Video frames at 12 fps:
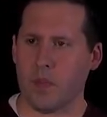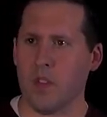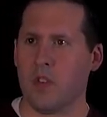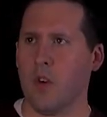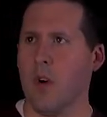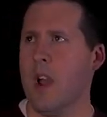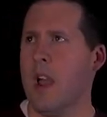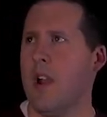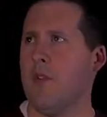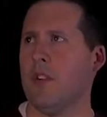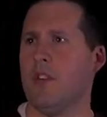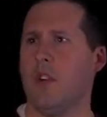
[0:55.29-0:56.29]
So if
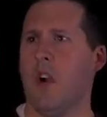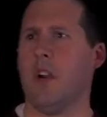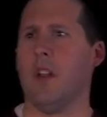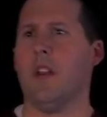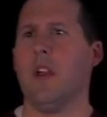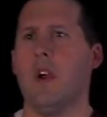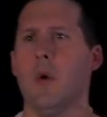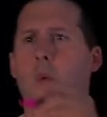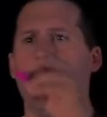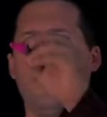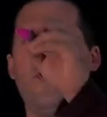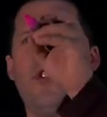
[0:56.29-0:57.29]
we started
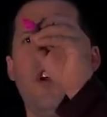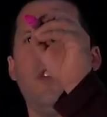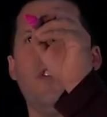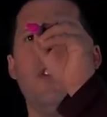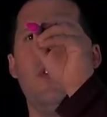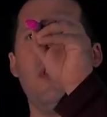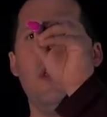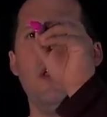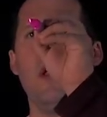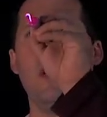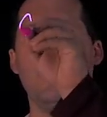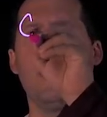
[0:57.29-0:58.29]
with just
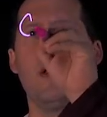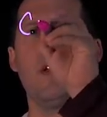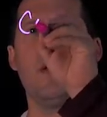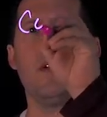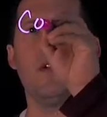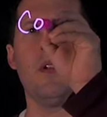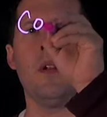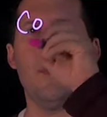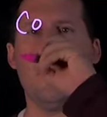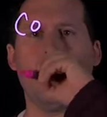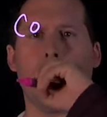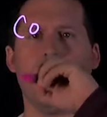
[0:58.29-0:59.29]
the
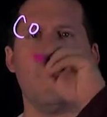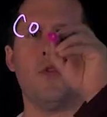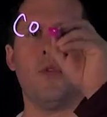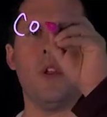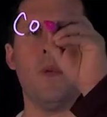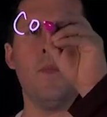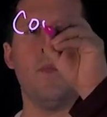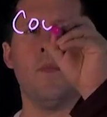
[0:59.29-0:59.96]
country,